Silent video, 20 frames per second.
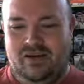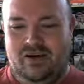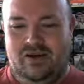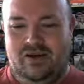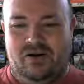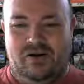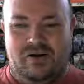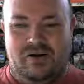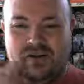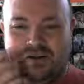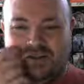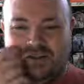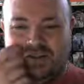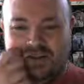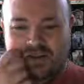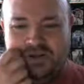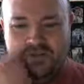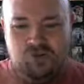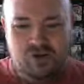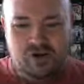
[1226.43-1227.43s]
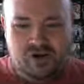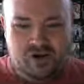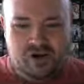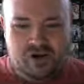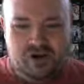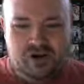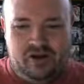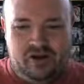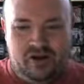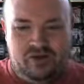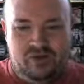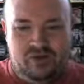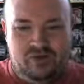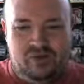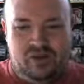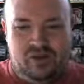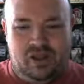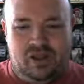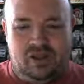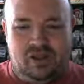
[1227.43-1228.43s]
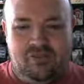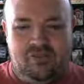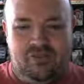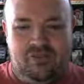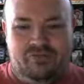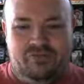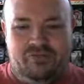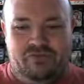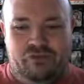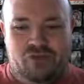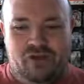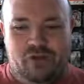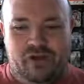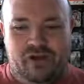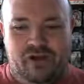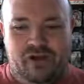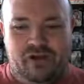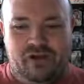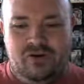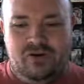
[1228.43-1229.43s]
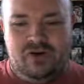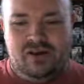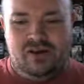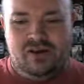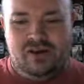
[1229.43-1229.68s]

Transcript: Alright, so we're on, what, level 4 now?